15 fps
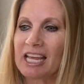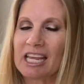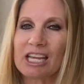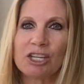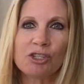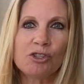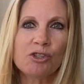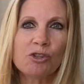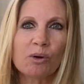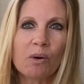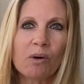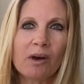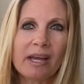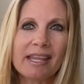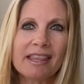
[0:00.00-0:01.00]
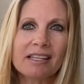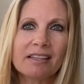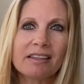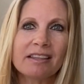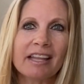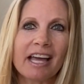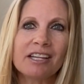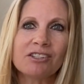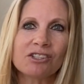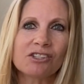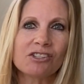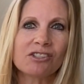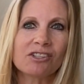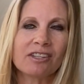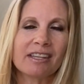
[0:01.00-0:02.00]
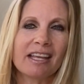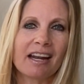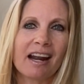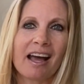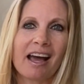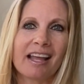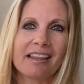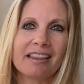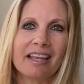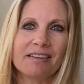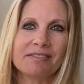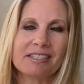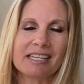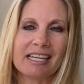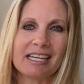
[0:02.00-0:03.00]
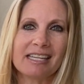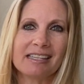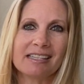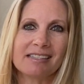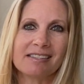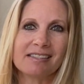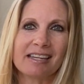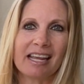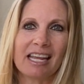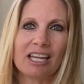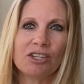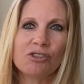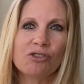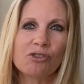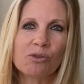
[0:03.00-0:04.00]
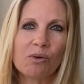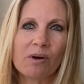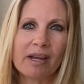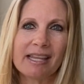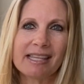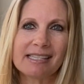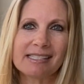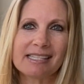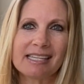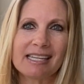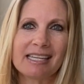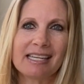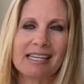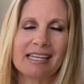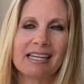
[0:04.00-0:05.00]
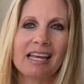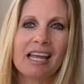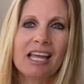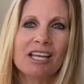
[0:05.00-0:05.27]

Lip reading: enjoy the lunch that I love to eat this day, enjoy the tea.